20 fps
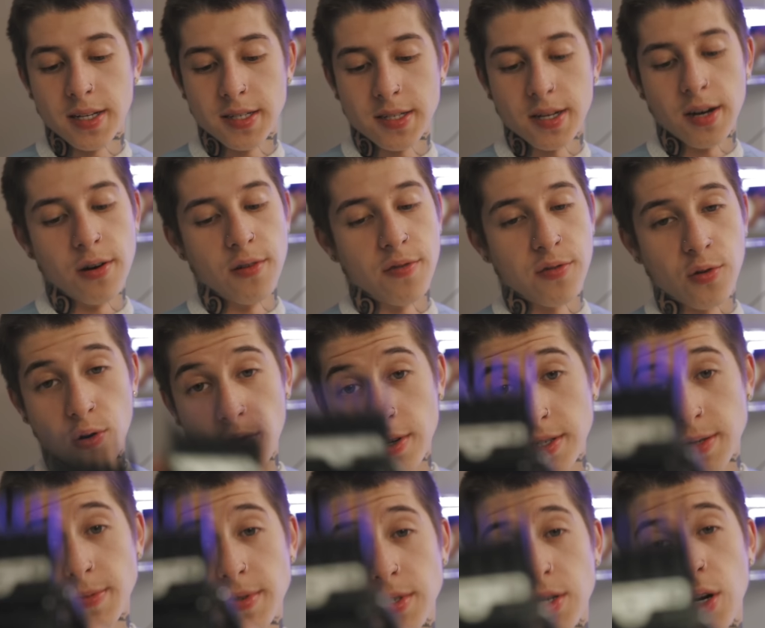So of
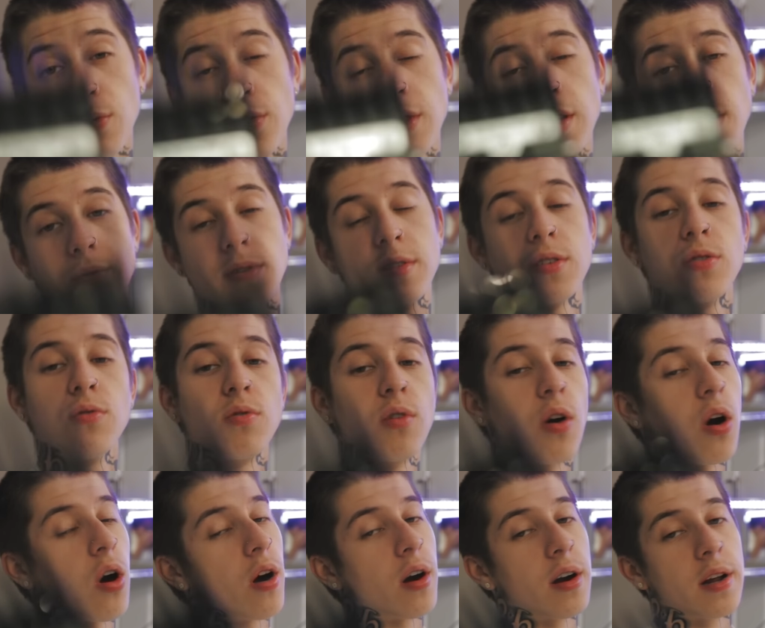course, I'm gonna start with the number two
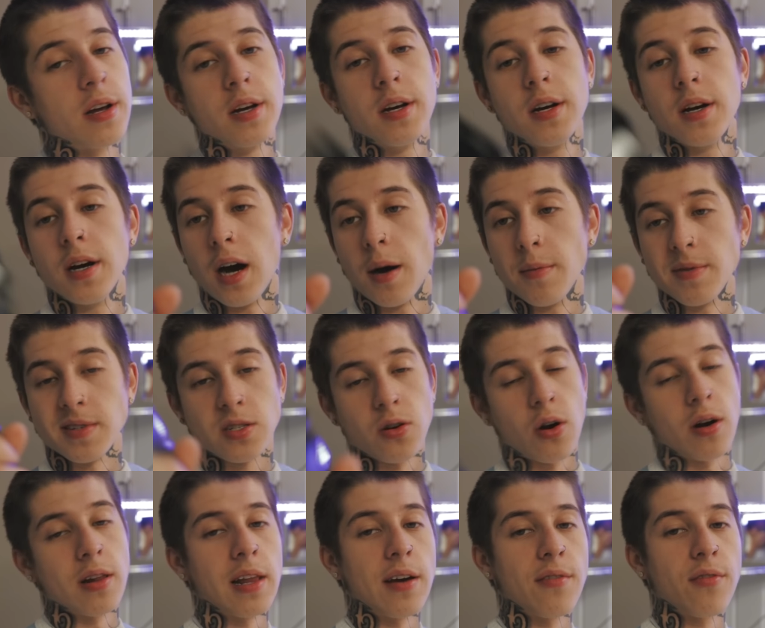guard. I'm gonna
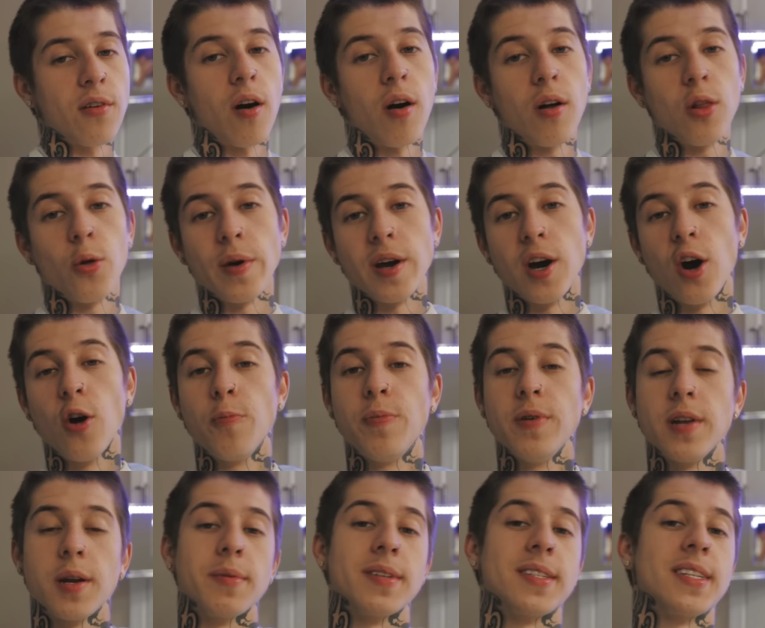start lever all the way open.
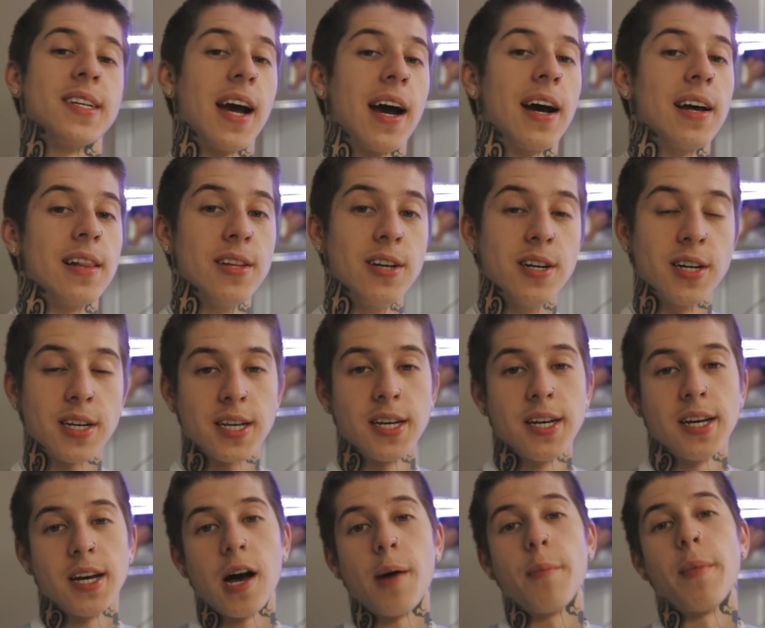I'm gonna see how I look.
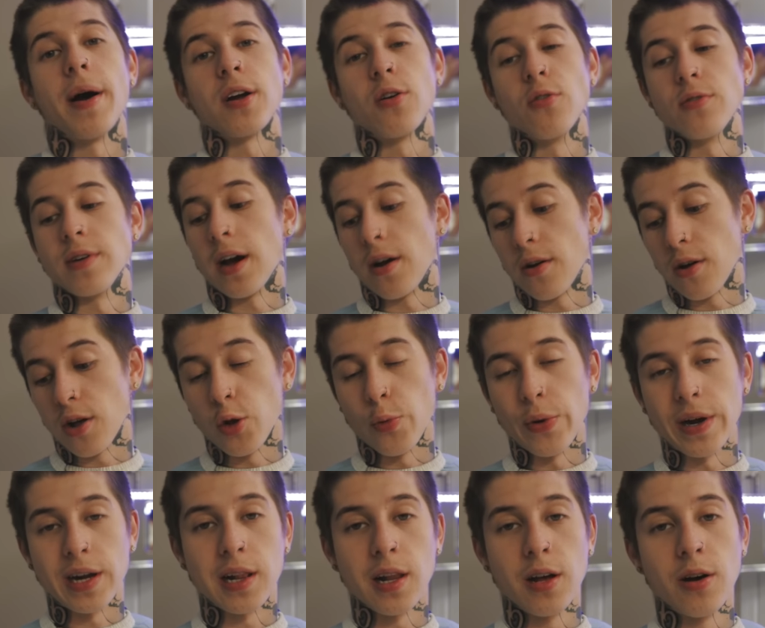I might go down all
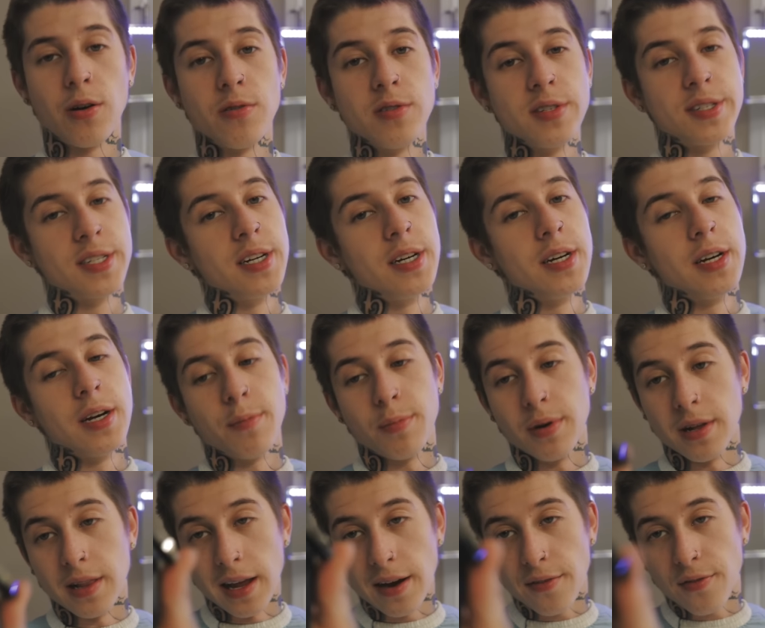the way closed
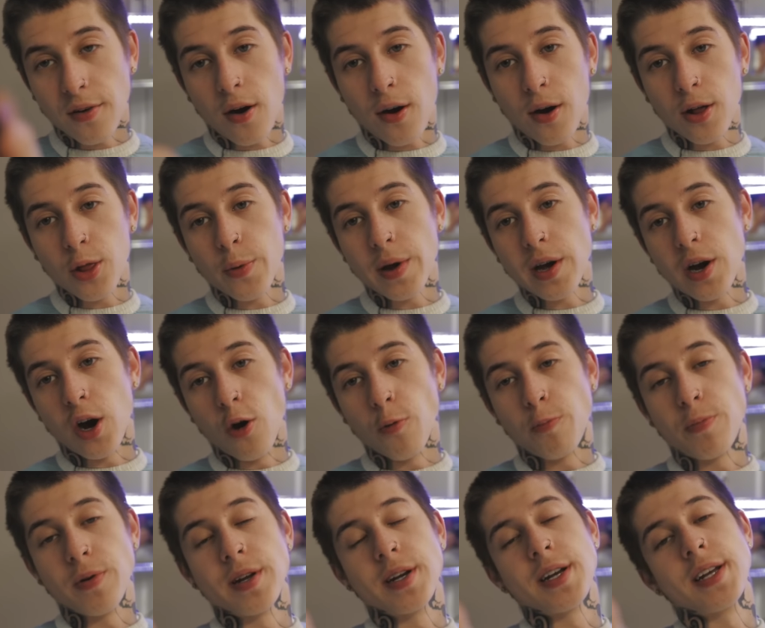but lever all the way
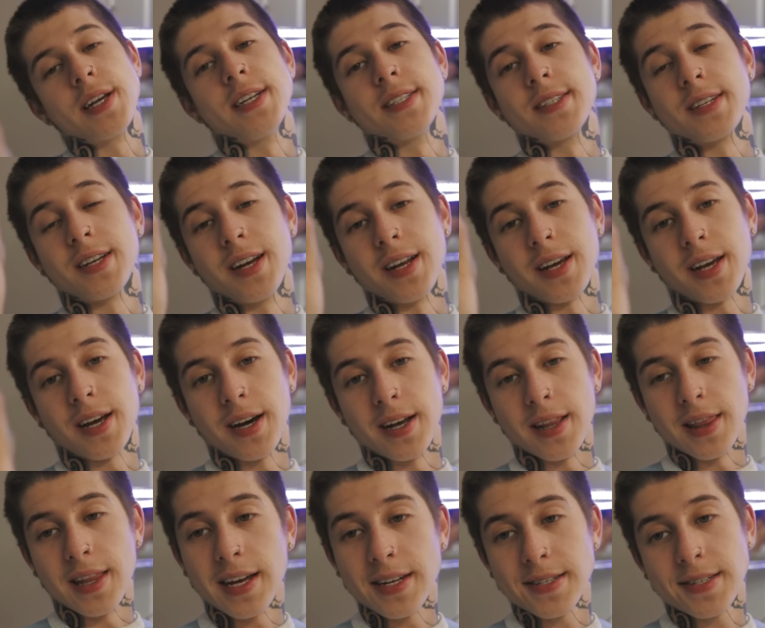open is gonna
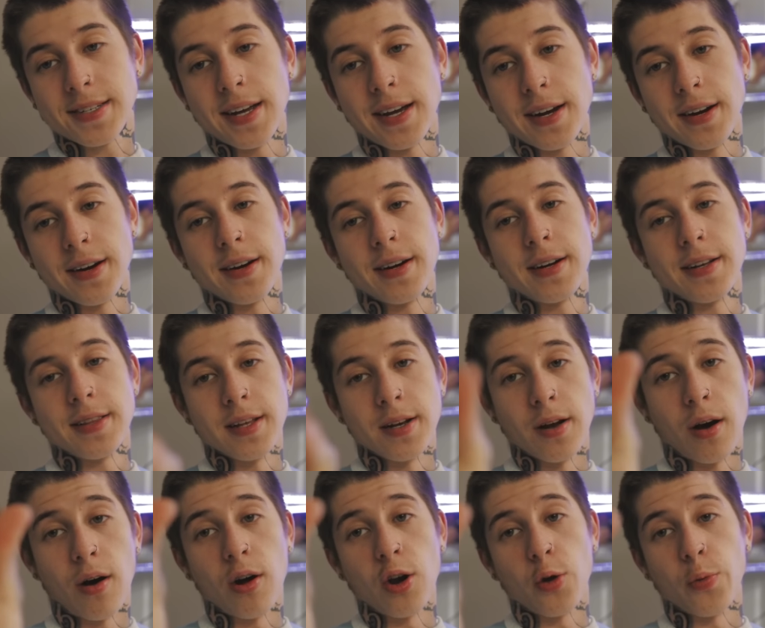cut less hair than
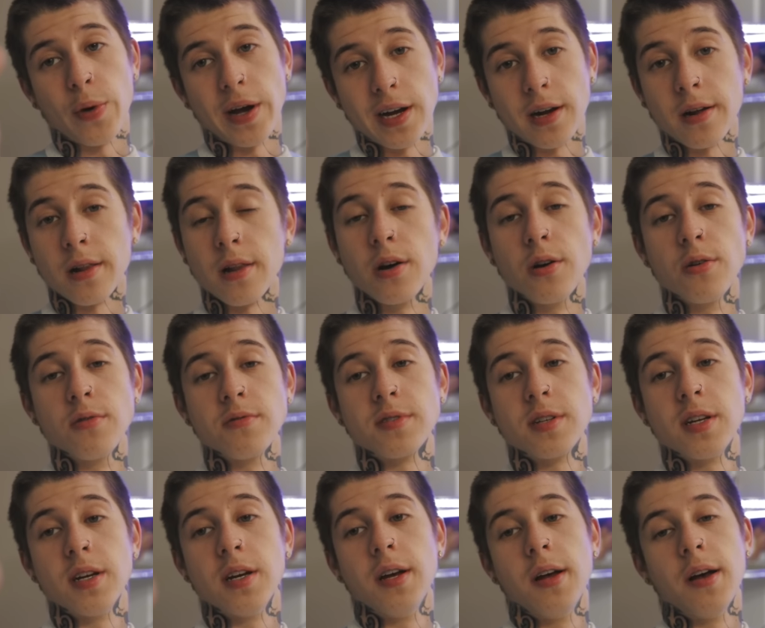all the way closed.
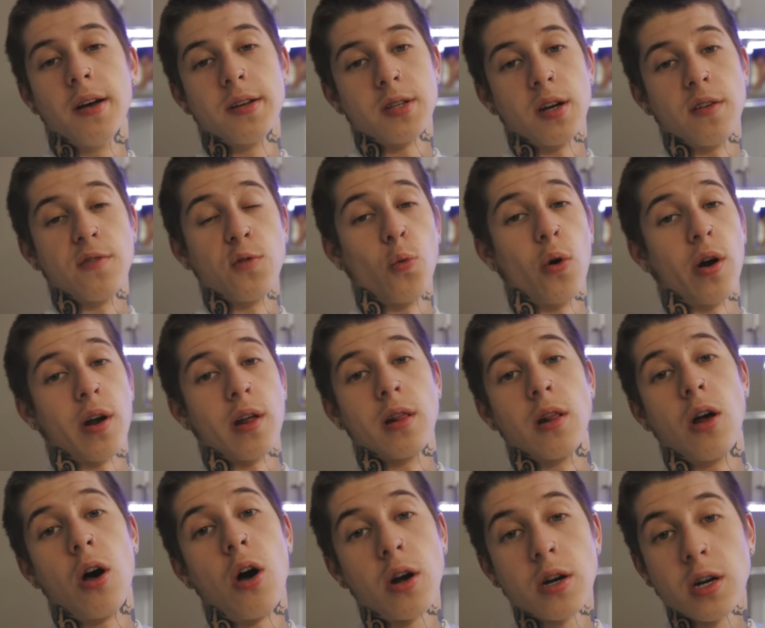So if you want a
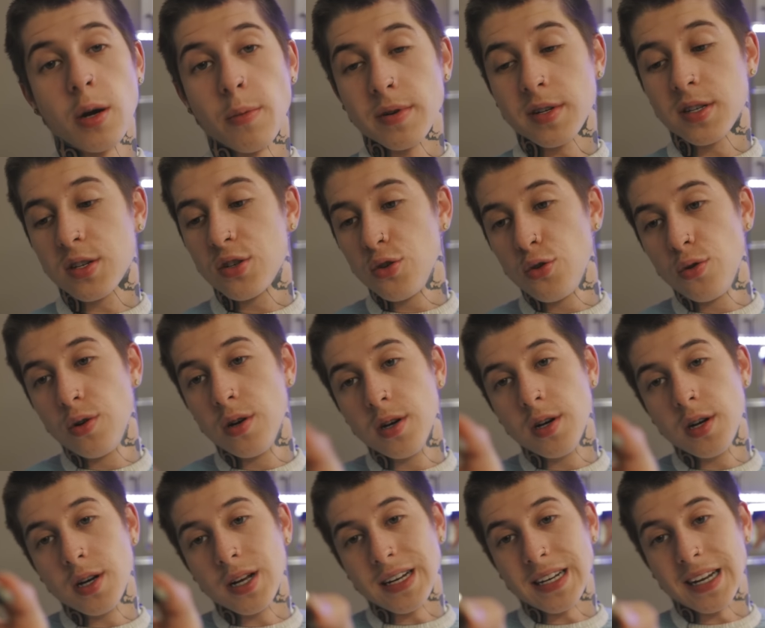long number two,
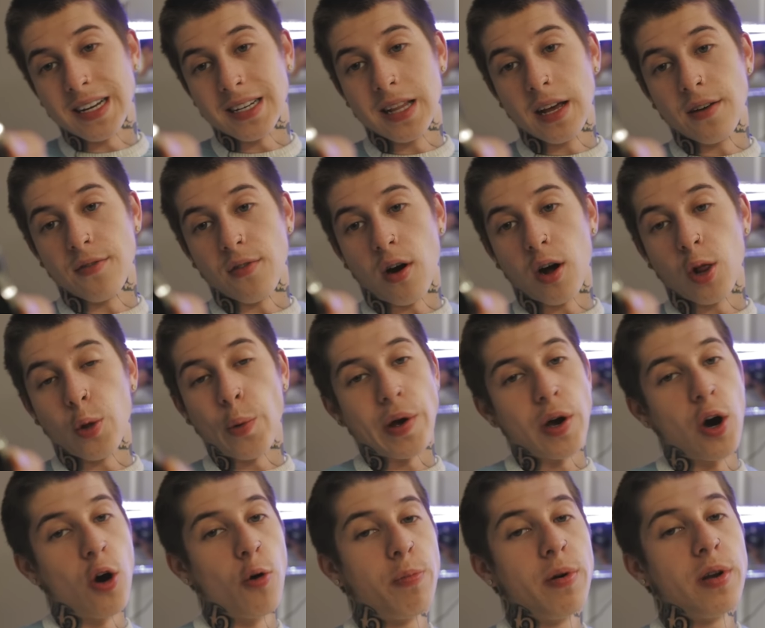that's lever all the way
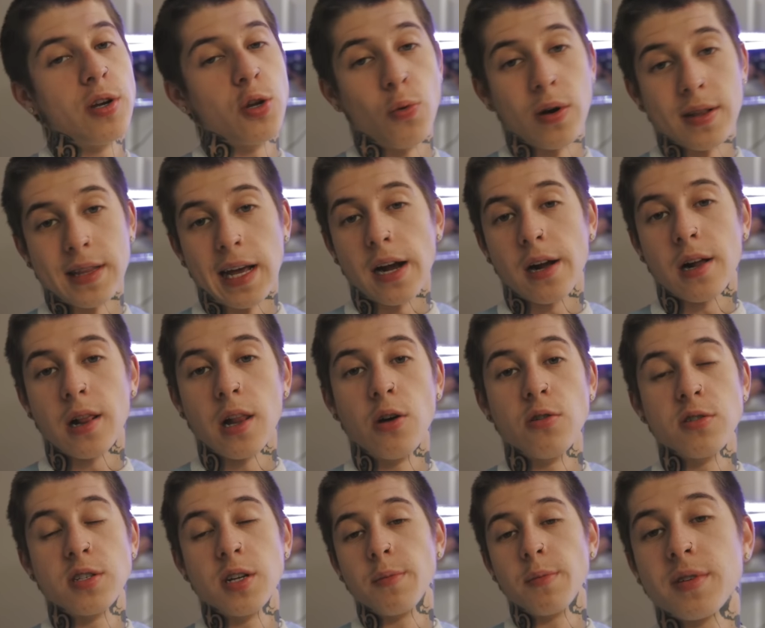open. You want that
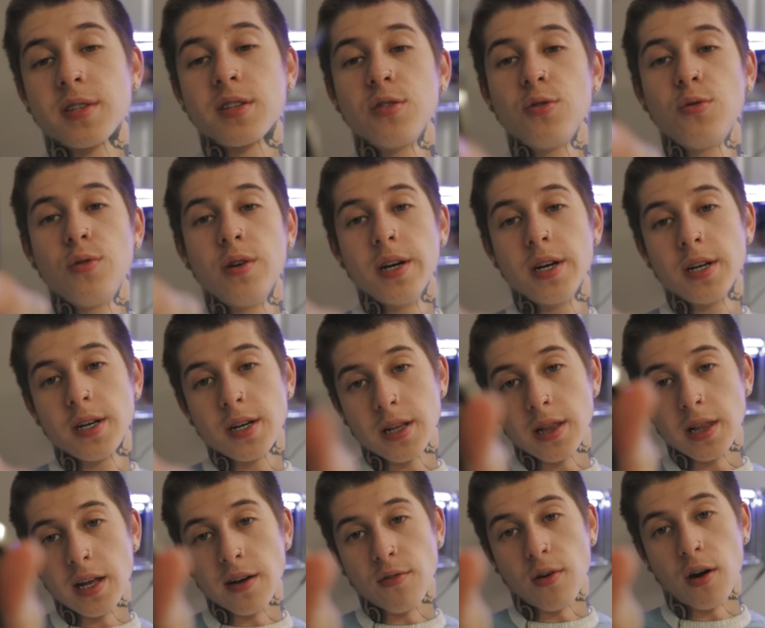closed two,
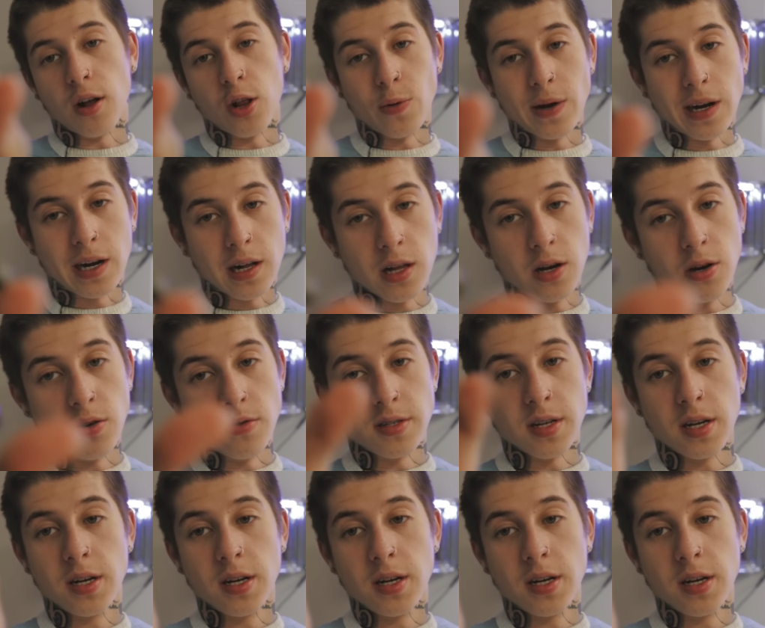lever all the way closed.